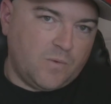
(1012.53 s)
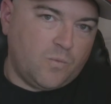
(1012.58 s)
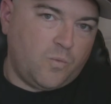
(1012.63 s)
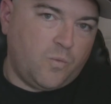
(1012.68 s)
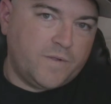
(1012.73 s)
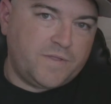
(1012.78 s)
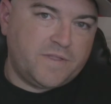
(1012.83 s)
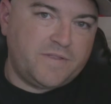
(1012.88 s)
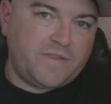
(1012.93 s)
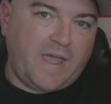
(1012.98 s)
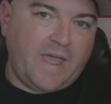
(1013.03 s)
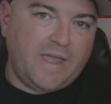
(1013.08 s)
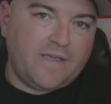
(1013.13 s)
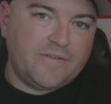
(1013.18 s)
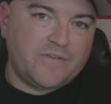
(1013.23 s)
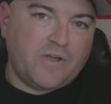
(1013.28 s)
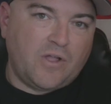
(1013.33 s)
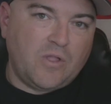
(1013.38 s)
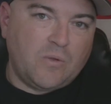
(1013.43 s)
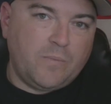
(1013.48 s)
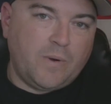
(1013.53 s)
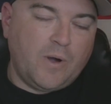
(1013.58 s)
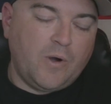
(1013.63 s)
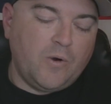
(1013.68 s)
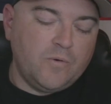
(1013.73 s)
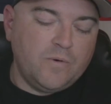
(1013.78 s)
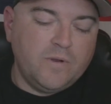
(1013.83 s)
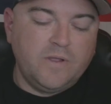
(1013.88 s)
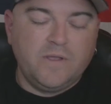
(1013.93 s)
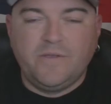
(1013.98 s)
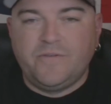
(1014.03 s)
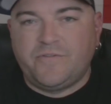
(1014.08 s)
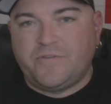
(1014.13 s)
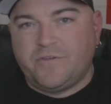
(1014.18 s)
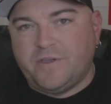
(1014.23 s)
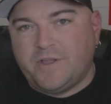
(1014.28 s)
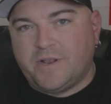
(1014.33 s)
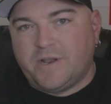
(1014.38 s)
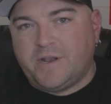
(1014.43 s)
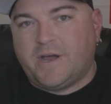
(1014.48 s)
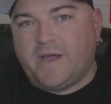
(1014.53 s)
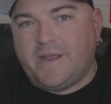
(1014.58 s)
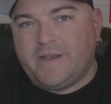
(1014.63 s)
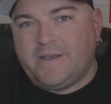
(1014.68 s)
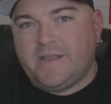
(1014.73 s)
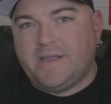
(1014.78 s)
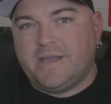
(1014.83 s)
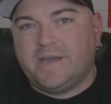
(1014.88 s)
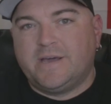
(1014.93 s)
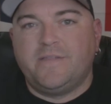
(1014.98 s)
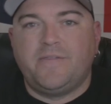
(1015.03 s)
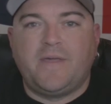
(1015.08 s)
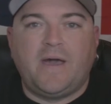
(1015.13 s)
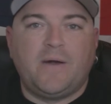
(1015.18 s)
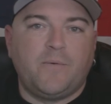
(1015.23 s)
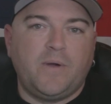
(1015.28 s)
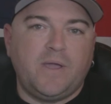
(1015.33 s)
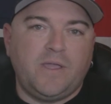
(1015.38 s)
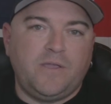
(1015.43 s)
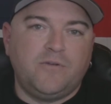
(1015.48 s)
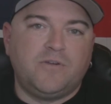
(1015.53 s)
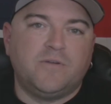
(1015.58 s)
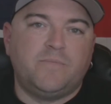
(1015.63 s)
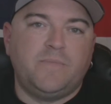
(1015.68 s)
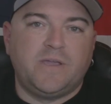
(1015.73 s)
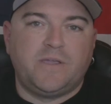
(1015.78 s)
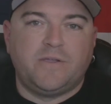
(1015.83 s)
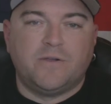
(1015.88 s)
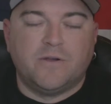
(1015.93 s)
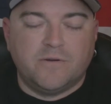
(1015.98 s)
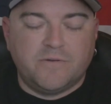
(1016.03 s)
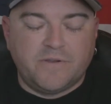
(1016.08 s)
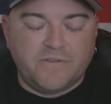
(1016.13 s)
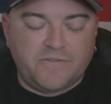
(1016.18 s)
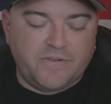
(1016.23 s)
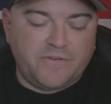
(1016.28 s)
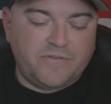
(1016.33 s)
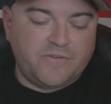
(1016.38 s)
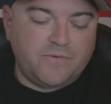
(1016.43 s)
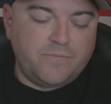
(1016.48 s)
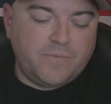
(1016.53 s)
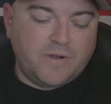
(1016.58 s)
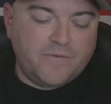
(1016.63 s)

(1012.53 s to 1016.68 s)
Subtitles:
what the tank is all about, so you get an idea, and that way you can make your own decision.